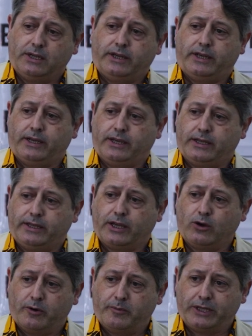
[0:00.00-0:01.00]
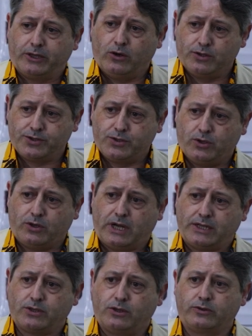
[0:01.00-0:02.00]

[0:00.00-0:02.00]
the government also has